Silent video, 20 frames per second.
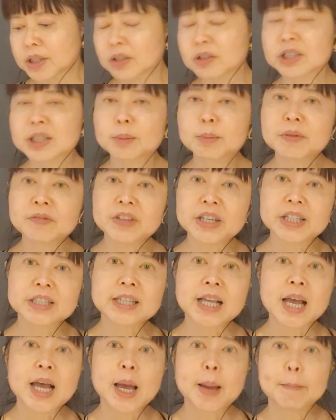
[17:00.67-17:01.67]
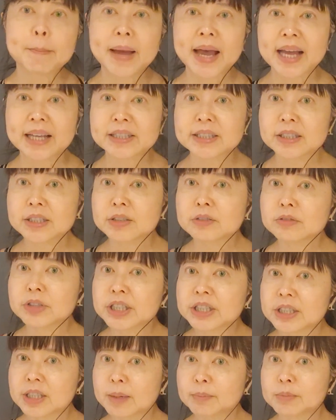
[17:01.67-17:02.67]
So some of these pattern
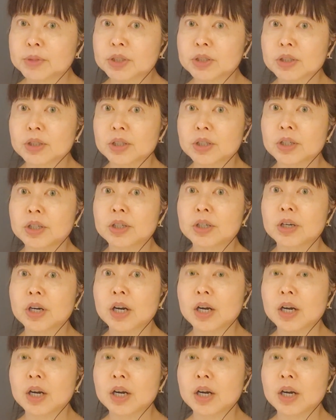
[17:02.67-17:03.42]
receptor